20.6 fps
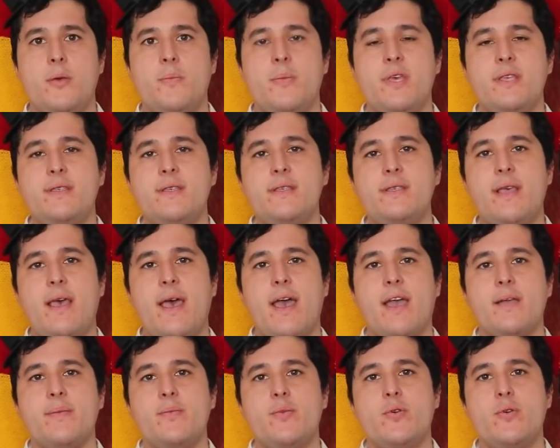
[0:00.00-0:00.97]
Mrs.
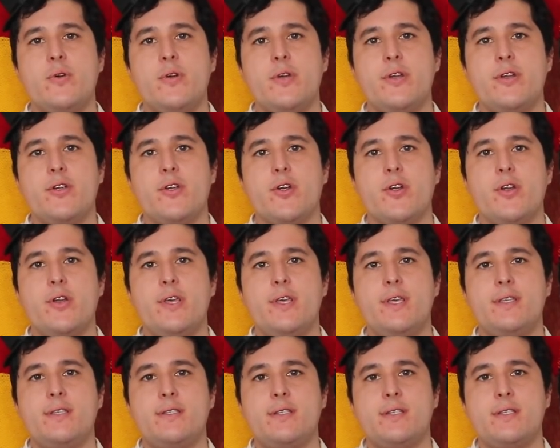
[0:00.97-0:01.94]
Hackmore and
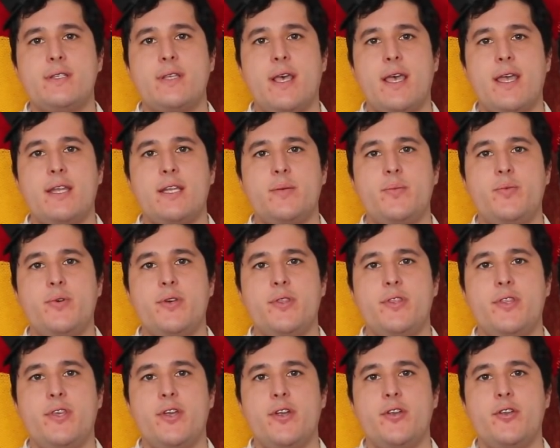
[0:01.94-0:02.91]
Ernest decide to
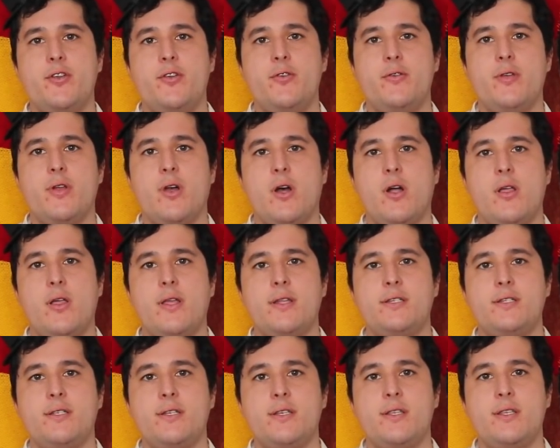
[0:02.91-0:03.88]
put their new
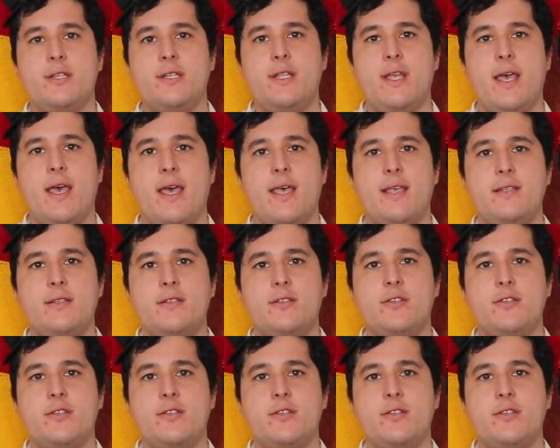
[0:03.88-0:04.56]
knowledge to the test,